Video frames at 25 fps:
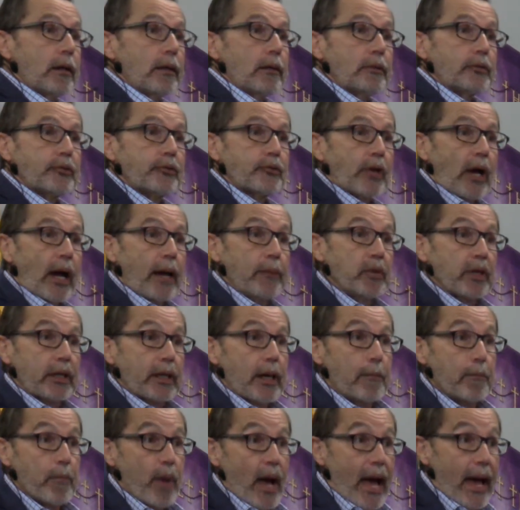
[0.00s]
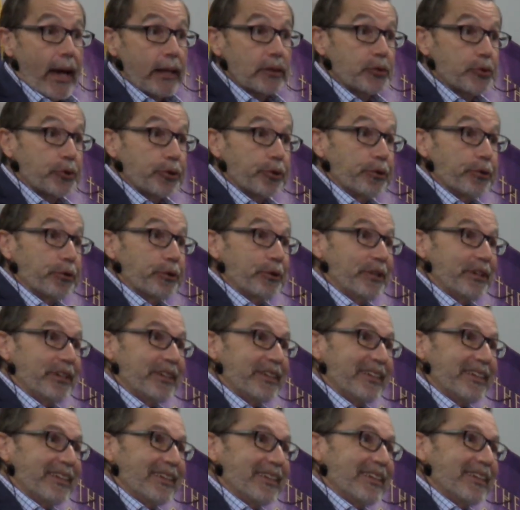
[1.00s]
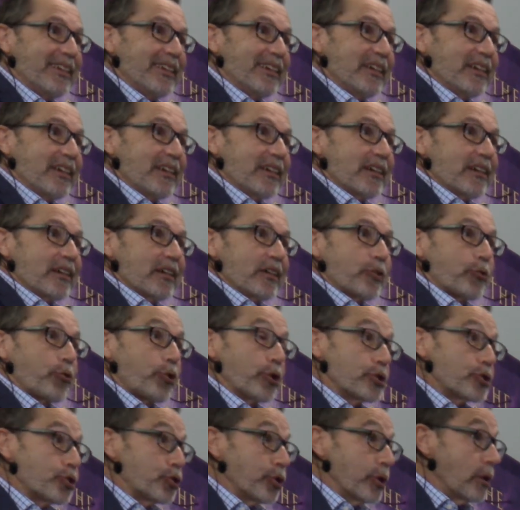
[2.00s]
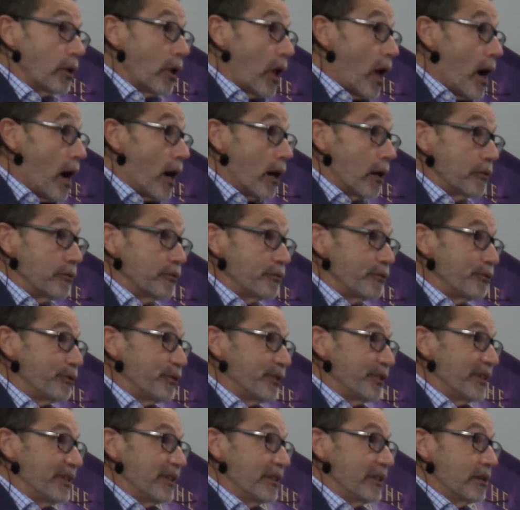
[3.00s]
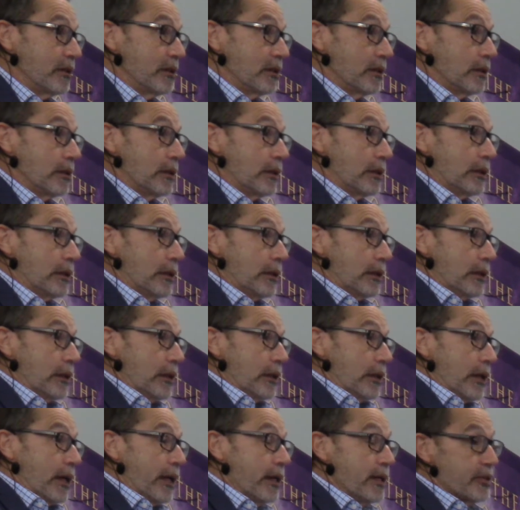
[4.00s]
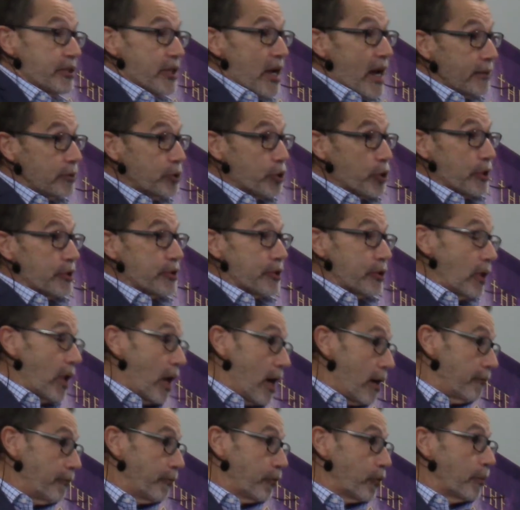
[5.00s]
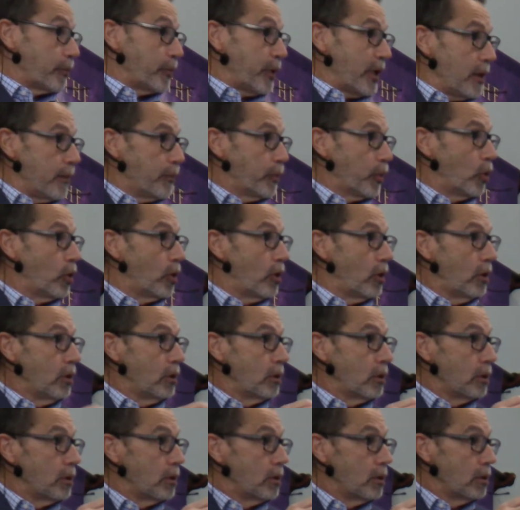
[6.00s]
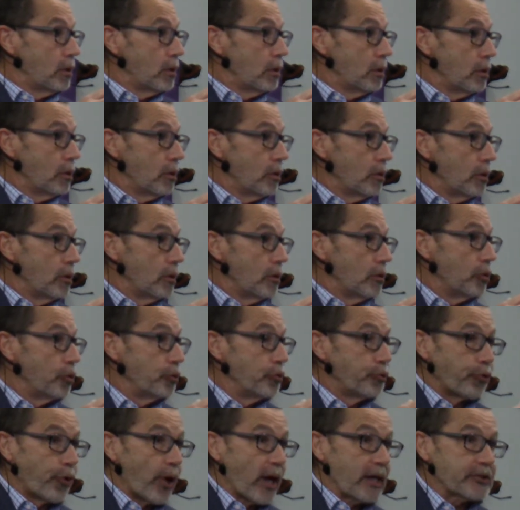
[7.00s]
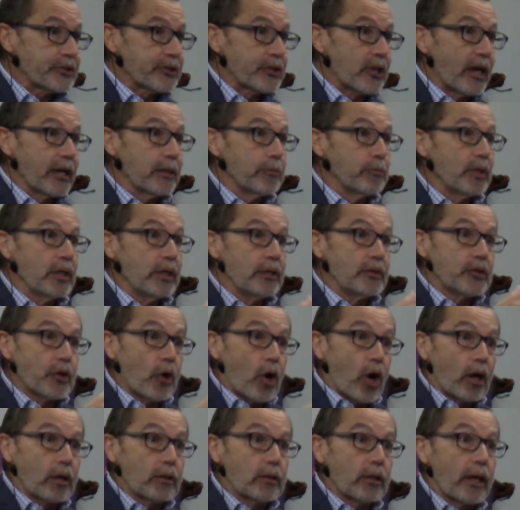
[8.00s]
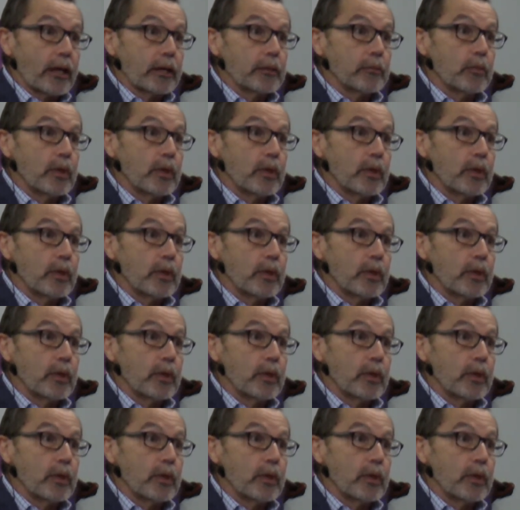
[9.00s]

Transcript: It's time to come back to Christian love. And it's not just love for people who dress like me, talk like